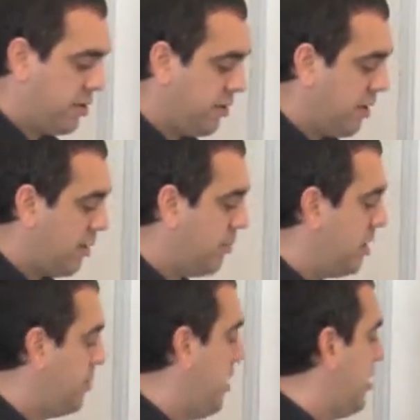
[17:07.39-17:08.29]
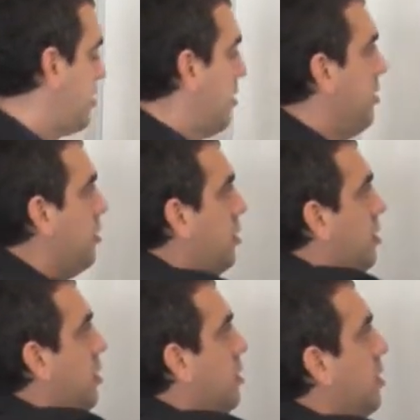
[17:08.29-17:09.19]
So you end up with this picture.
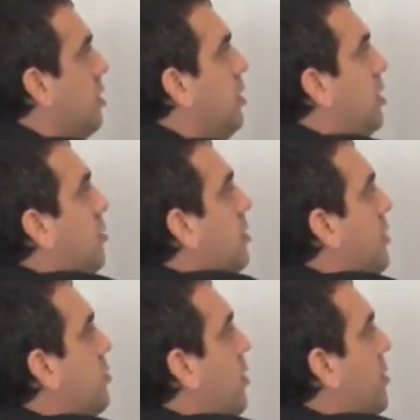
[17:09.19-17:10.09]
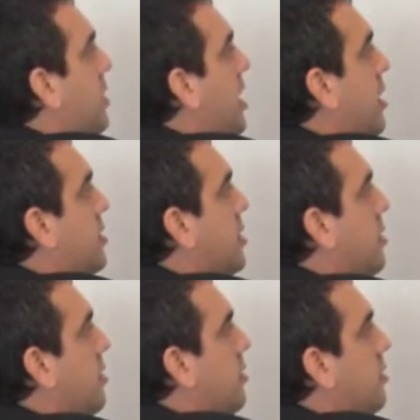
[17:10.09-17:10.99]
We have quantum mechanics
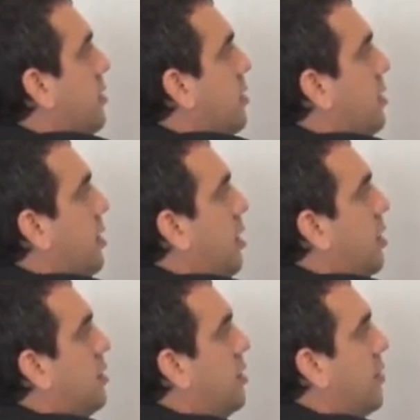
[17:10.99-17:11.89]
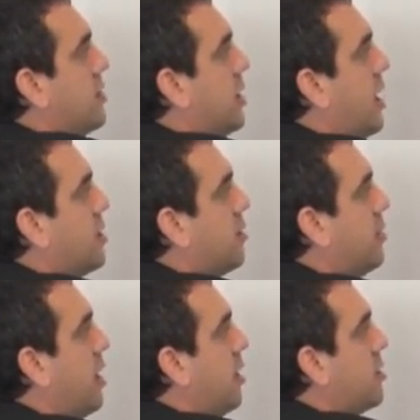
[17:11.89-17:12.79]
here, and then you have stochastic
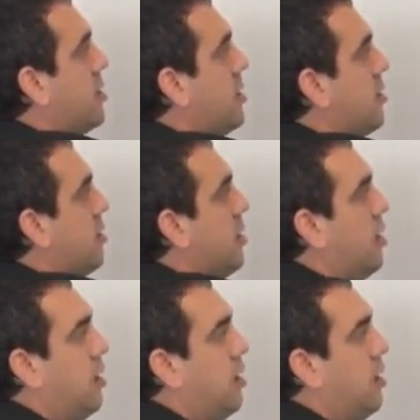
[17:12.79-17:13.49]
mechanics here.